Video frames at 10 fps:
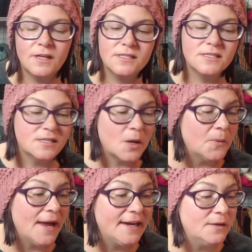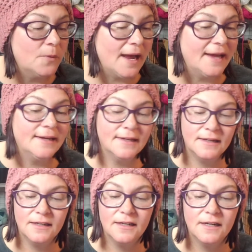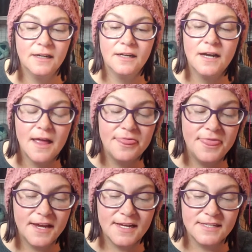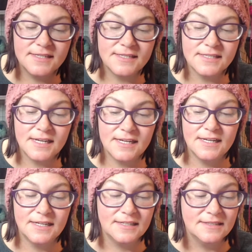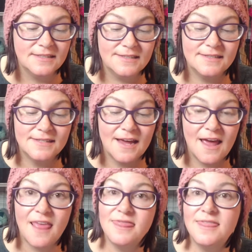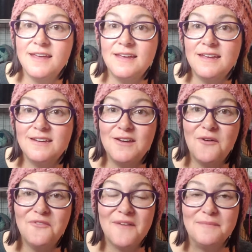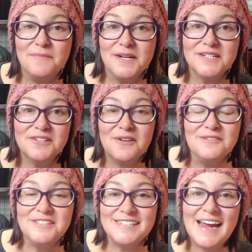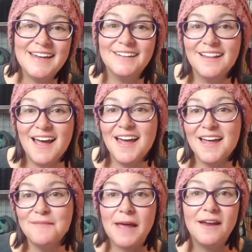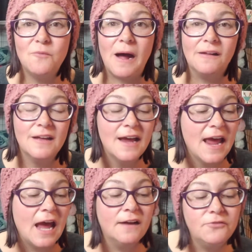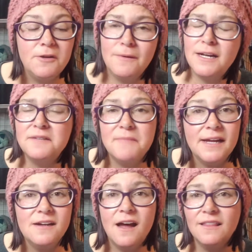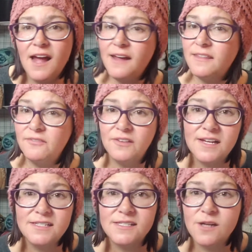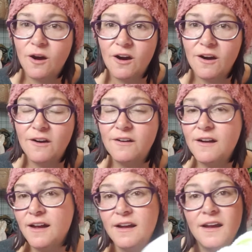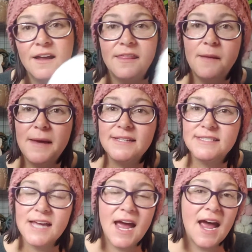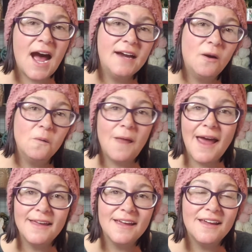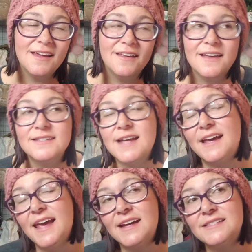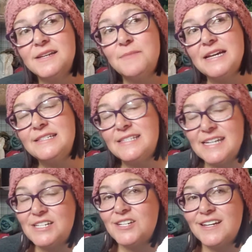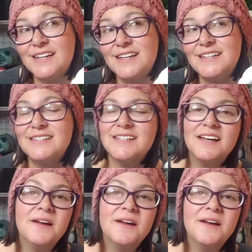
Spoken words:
So anyway, this is the November Crochet Club. And while everyone may not like the fleece yarn, they may say, I don't like it because I can't see my stitches.